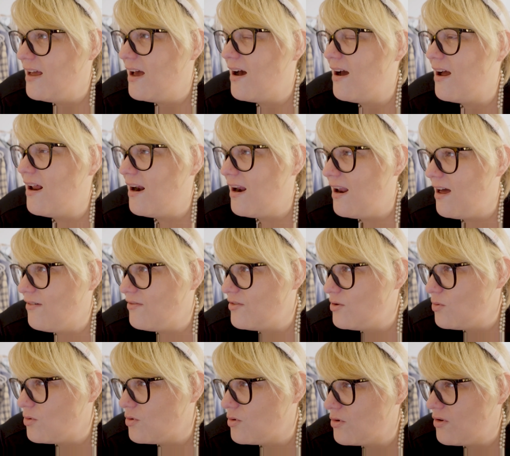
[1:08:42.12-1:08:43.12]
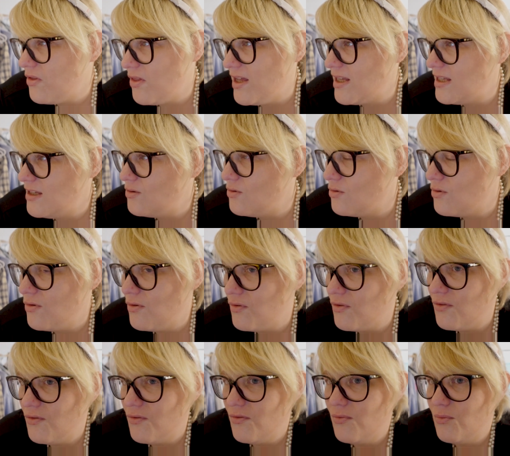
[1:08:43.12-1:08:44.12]
I love you all. Thank you all
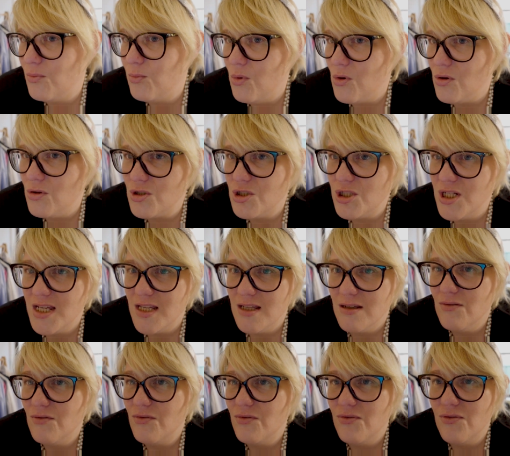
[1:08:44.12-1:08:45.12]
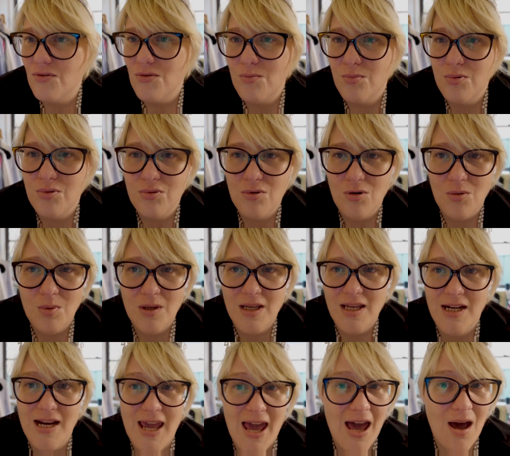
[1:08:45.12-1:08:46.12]
for watching for
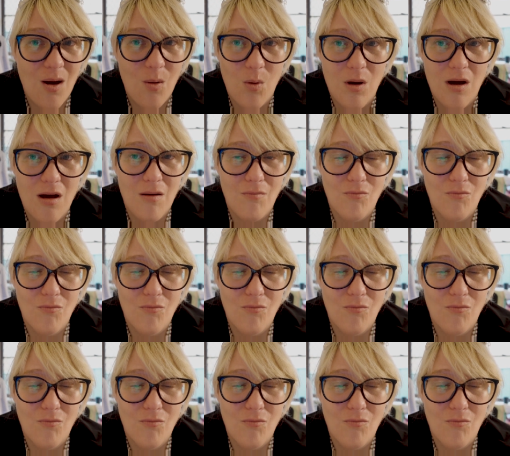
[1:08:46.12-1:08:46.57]
probably an hour.